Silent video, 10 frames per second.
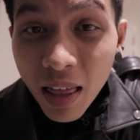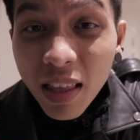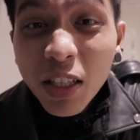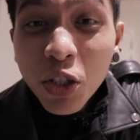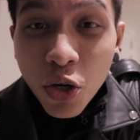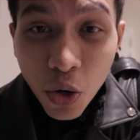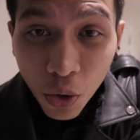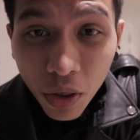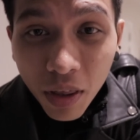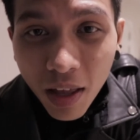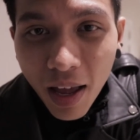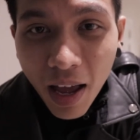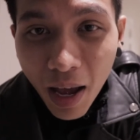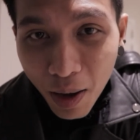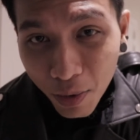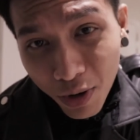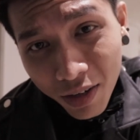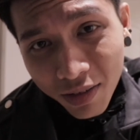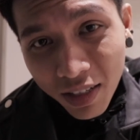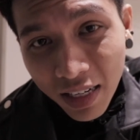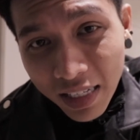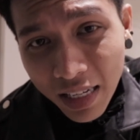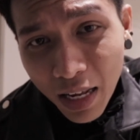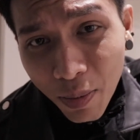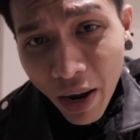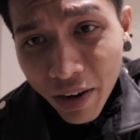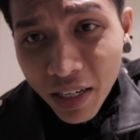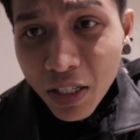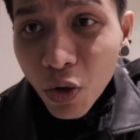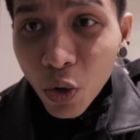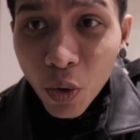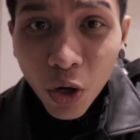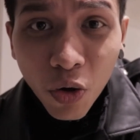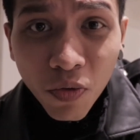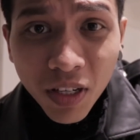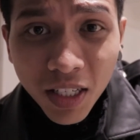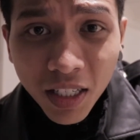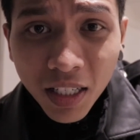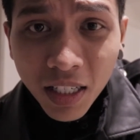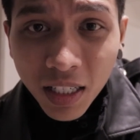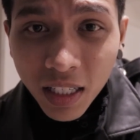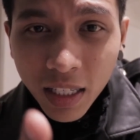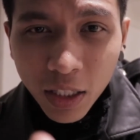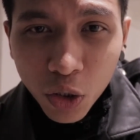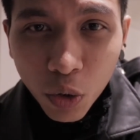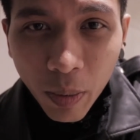the truth about stay in Paris or you want to go visit into